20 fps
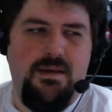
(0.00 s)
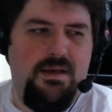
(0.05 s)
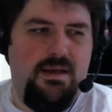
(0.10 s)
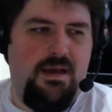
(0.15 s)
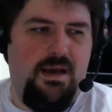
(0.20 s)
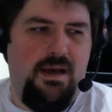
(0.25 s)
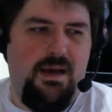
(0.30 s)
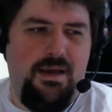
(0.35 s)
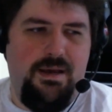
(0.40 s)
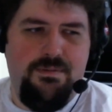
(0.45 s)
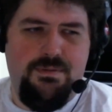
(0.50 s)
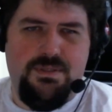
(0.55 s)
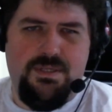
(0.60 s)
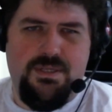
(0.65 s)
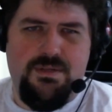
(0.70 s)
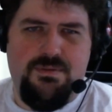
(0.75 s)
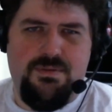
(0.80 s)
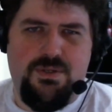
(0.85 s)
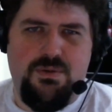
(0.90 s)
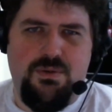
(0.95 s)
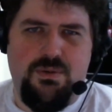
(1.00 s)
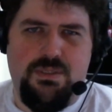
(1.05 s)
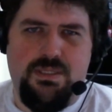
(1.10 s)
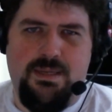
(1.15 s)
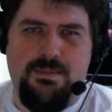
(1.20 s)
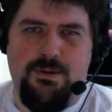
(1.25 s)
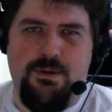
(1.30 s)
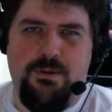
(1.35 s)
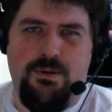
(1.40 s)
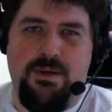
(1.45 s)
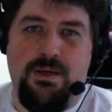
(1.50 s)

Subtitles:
And it was a cool demo,